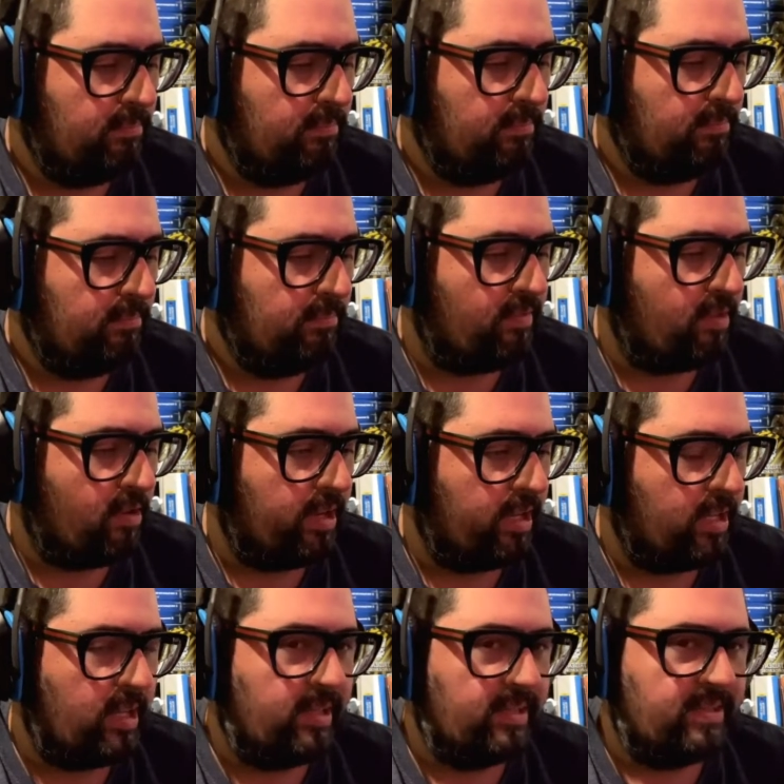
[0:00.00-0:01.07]
So they've already
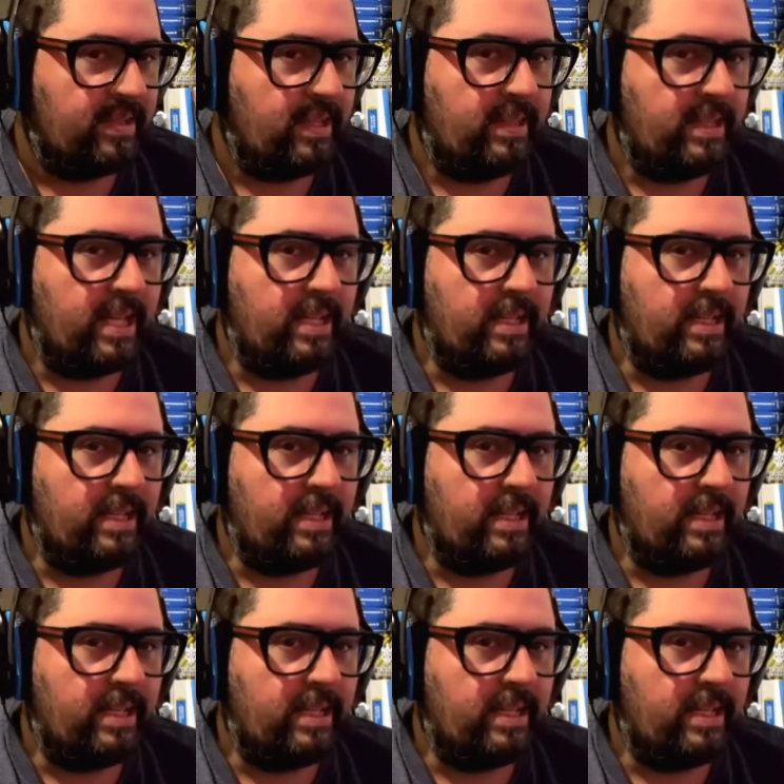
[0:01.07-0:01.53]
kind of decided that.